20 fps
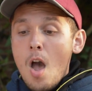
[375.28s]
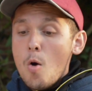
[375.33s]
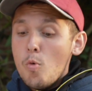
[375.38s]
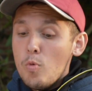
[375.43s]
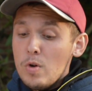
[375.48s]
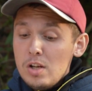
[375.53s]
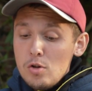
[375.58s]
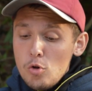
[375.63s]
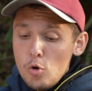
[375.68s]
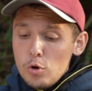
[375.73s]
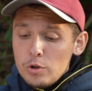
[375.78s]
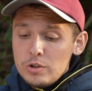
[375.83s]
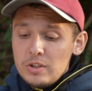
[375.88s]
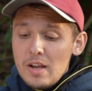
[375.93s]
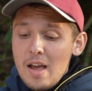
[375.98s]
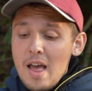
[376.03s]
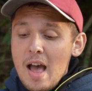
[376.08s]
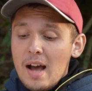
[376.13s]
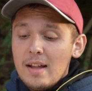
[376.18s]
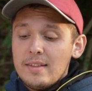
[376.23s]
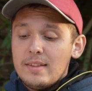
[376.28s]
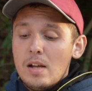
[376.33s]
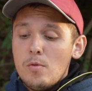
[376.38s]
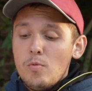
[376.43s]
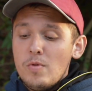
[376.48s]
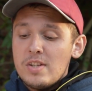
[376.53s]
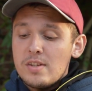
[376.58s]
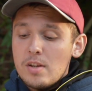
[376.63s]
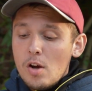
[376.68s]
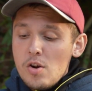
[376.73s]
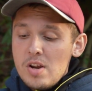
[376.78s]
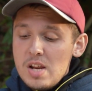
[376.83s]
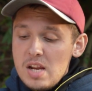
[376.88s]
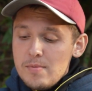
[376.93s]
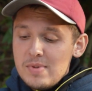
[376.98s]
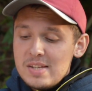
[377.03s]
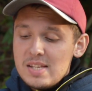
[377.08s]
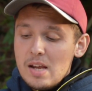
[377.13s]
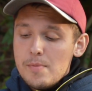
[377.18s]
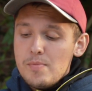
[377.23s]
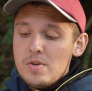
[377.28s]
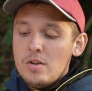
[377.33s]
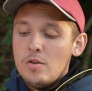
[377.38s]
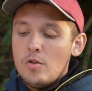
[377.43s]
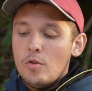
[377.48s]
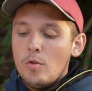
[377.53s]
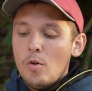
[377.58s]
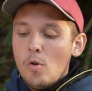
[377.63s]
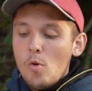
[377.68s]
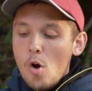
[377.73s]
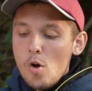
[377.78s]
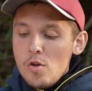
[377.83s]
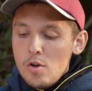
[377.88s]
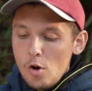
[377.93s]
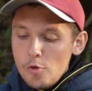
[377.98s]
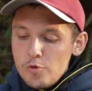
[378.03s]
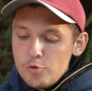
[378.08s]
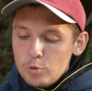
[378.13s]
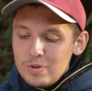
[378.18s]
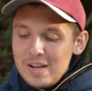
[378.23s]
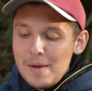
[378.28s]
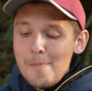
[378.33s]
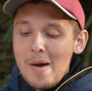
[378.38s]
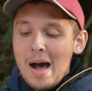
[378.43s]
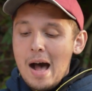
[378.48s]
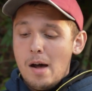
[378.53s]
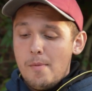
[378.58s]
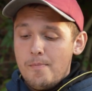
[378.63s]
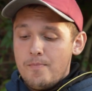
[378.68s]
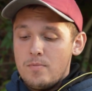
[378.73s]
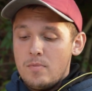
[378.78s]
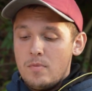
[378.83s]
We looked, and then we saw him step onto the mat.